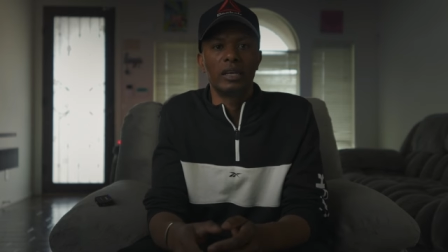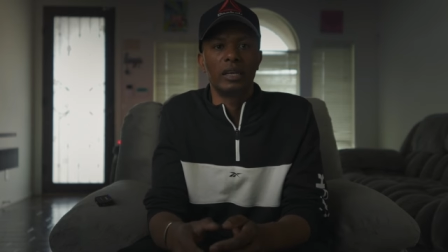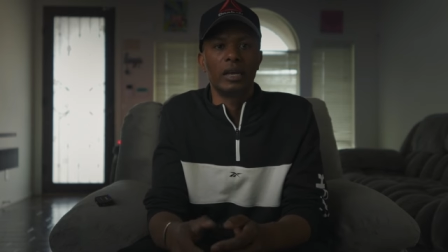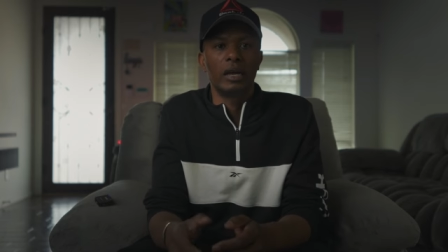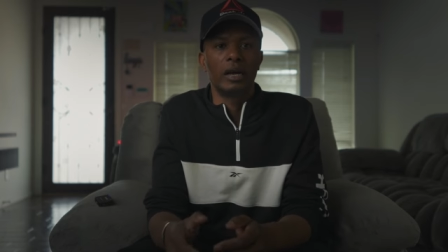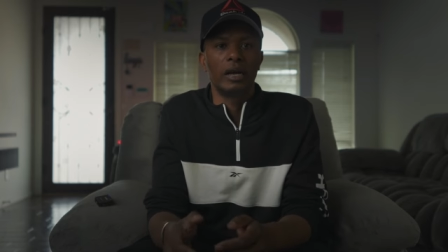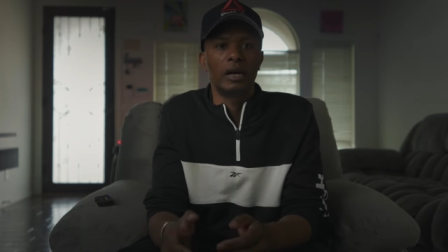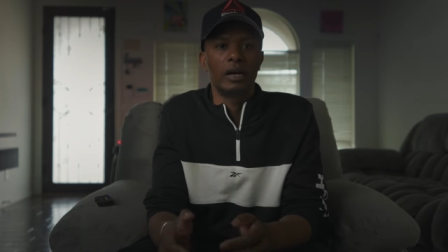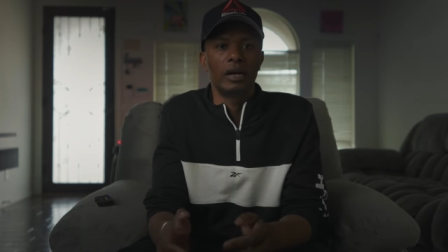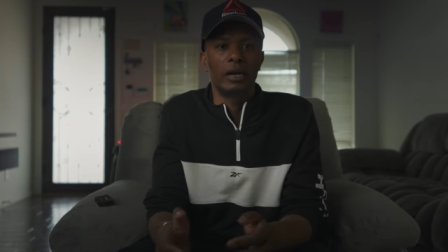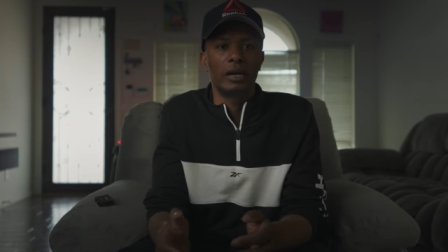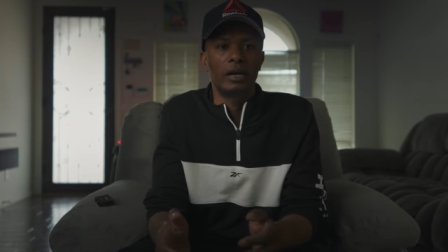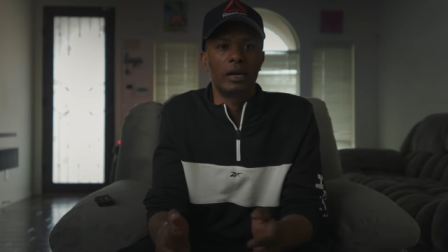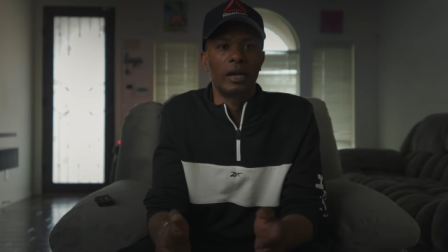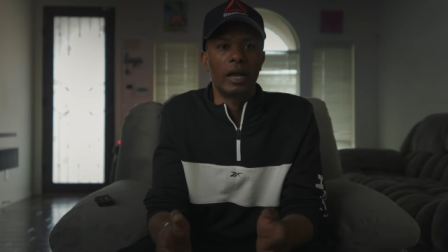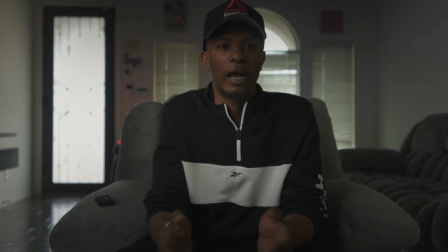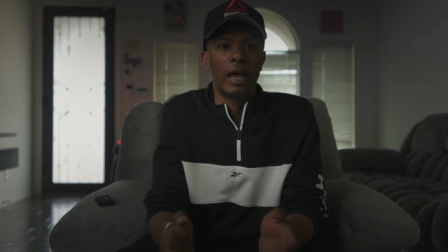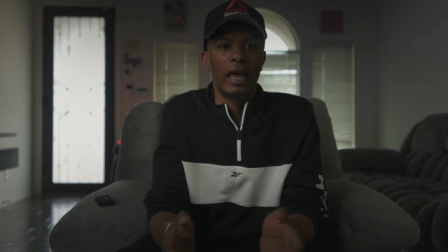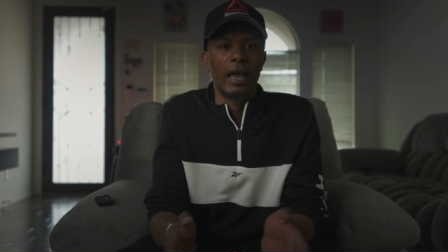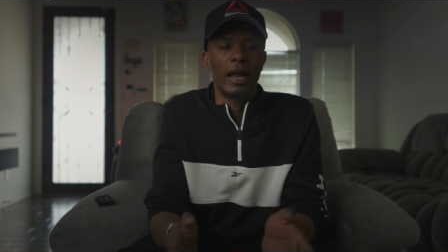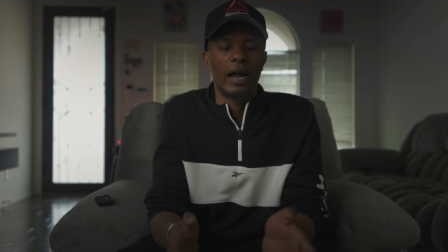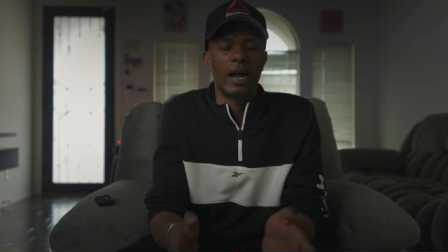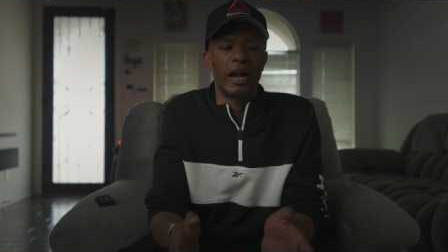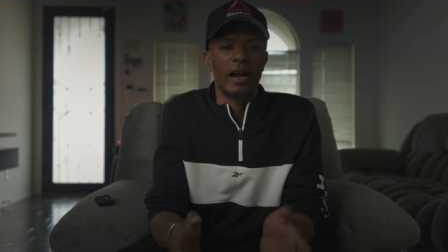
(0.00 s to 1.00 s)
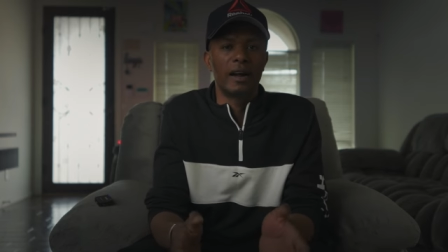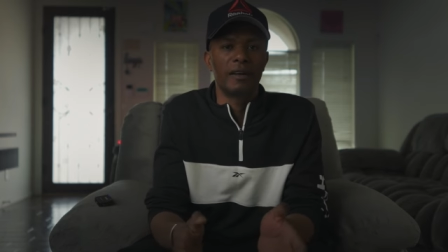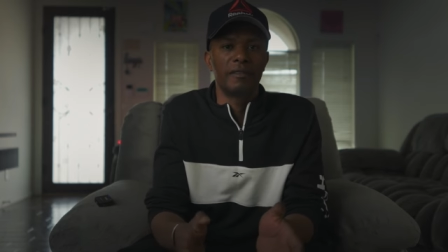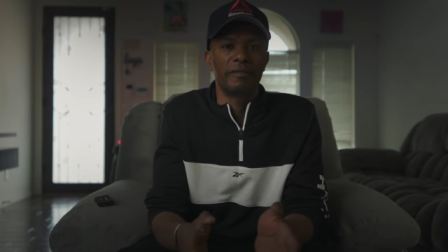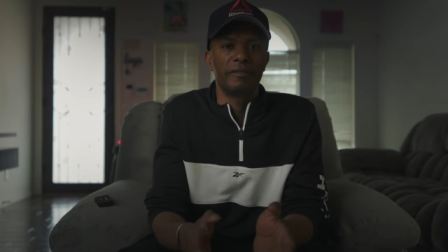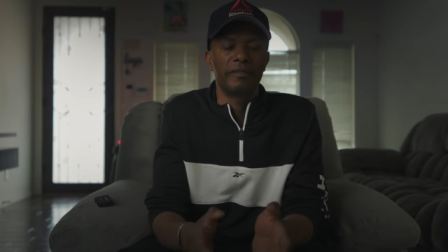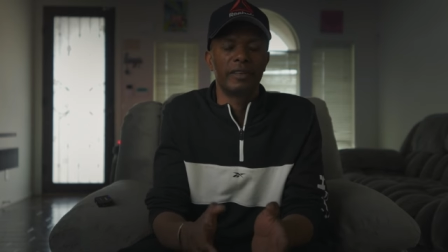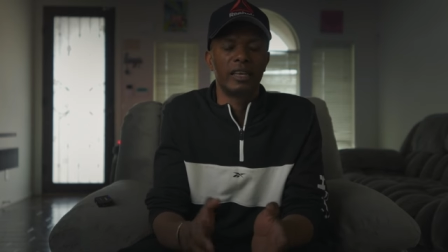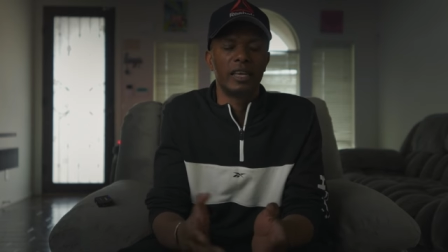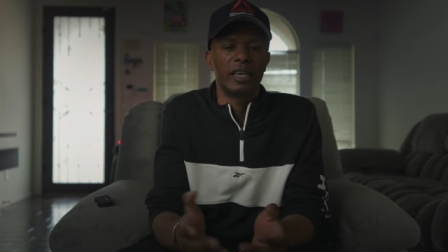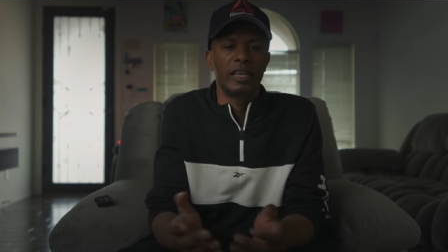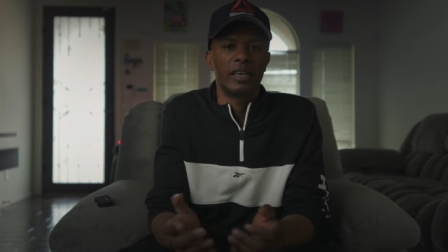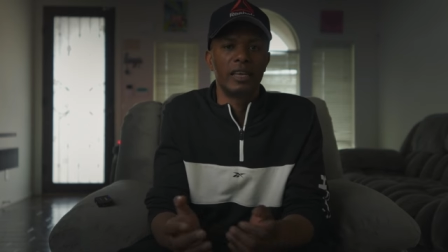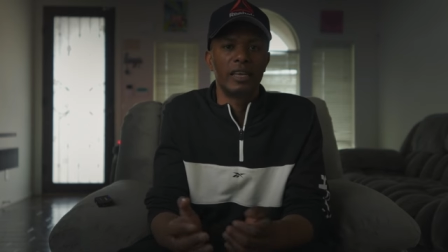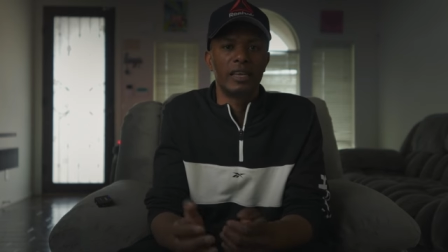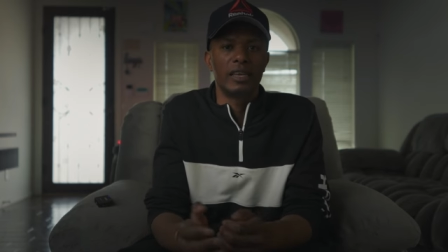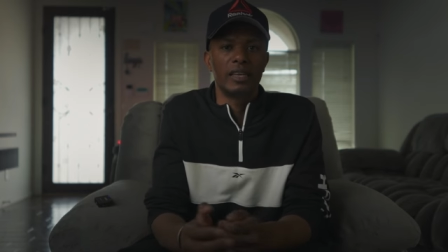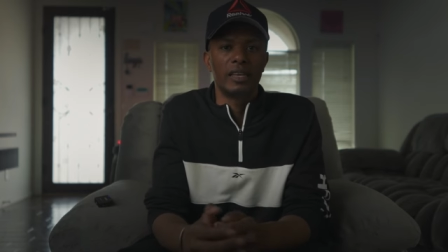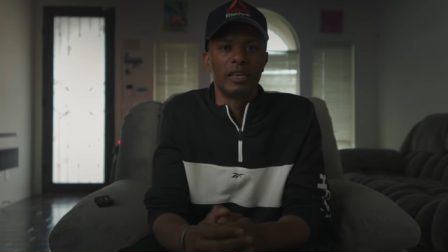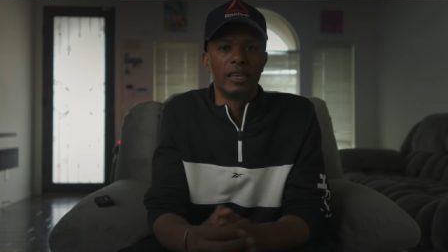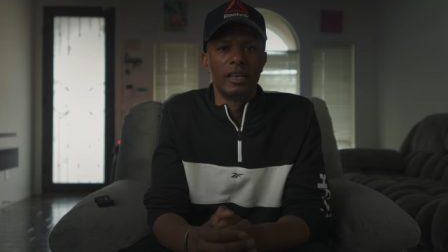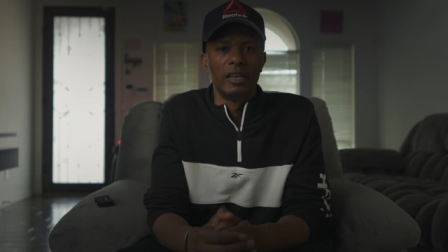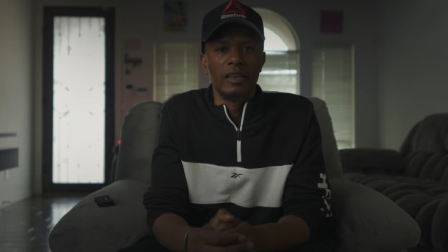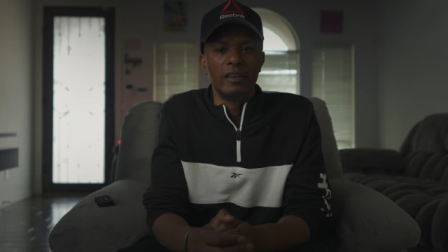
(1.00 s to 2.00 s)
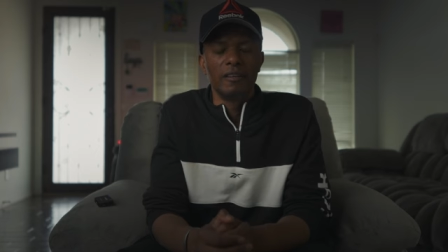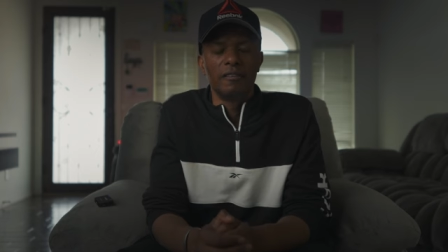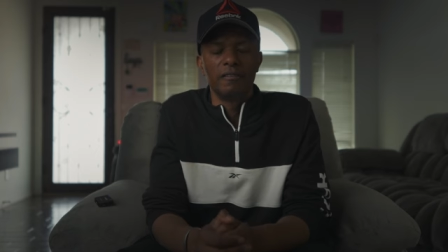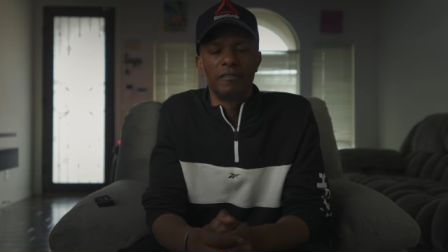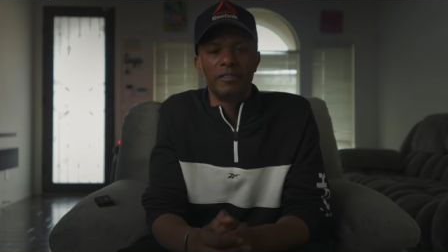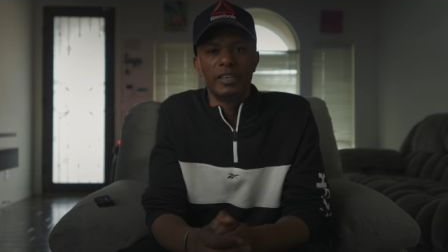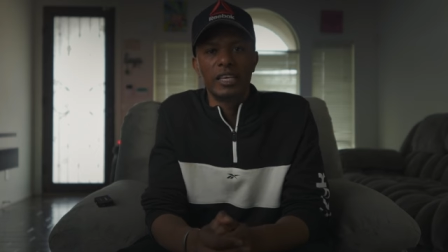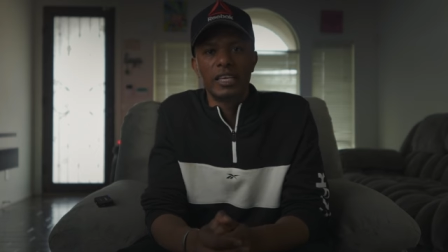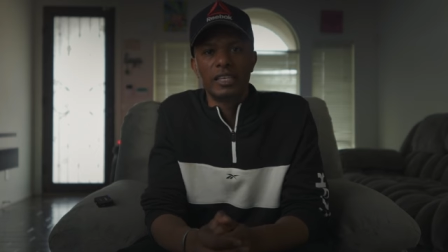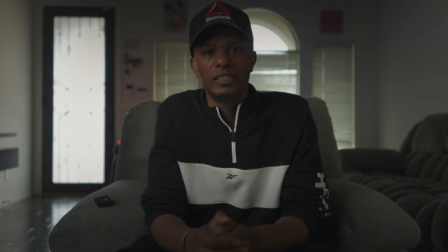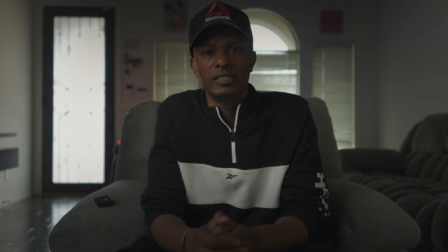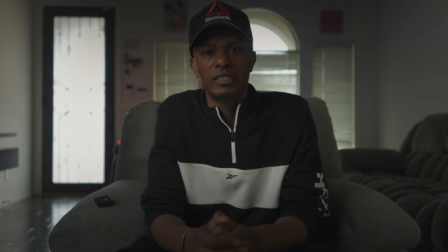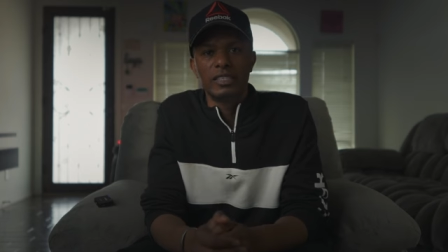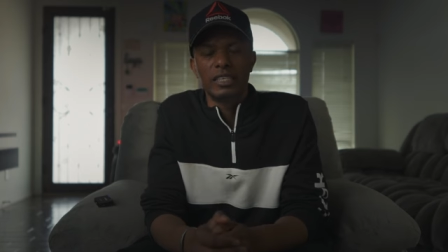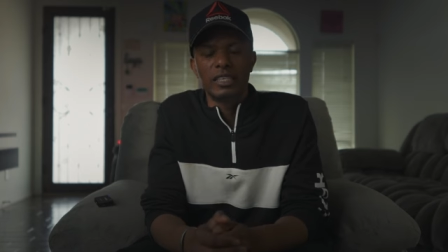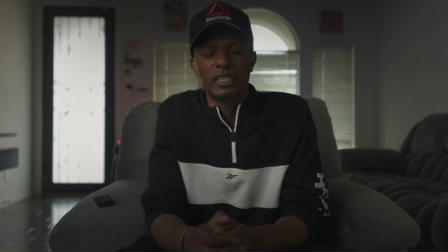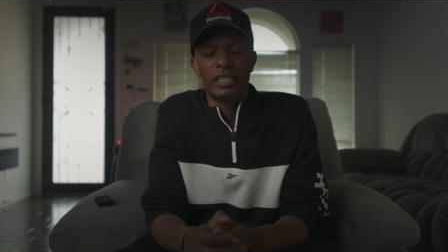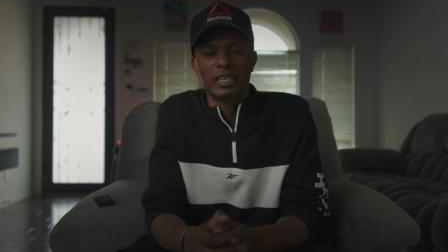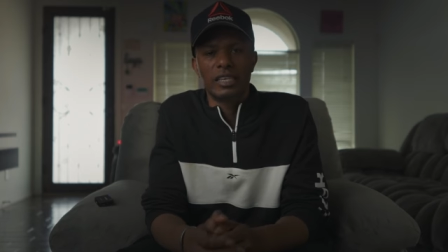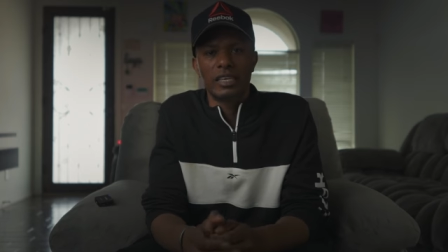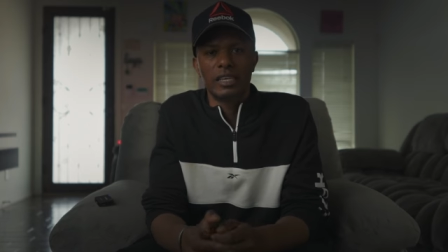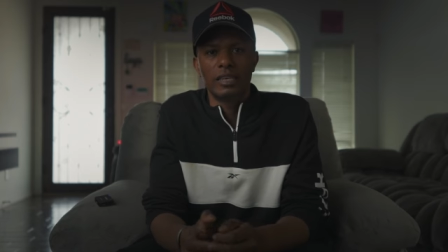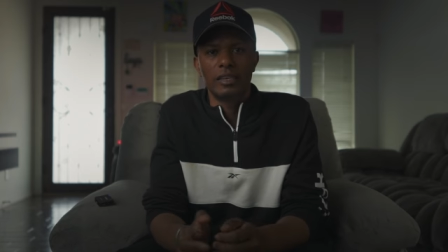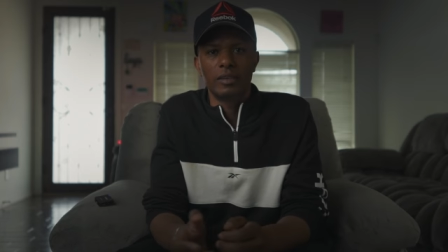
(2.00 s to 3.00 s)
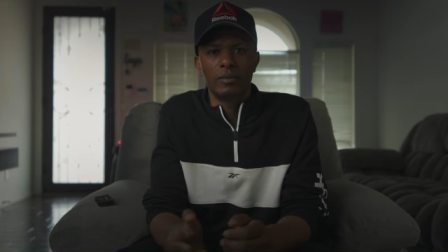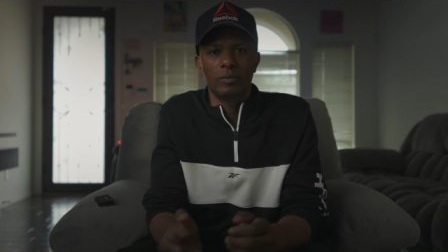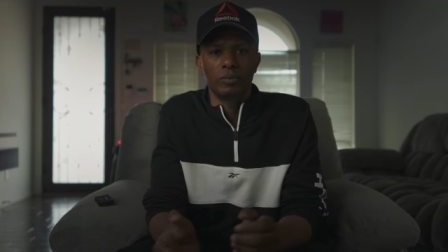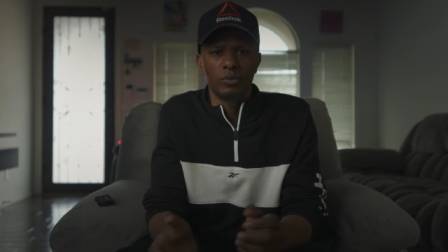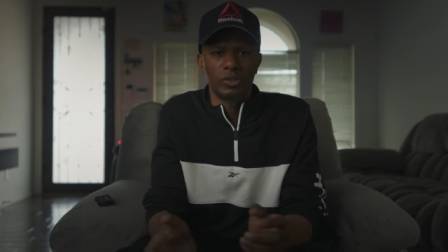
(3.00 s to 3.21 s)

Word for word: uh, I have a VND kit,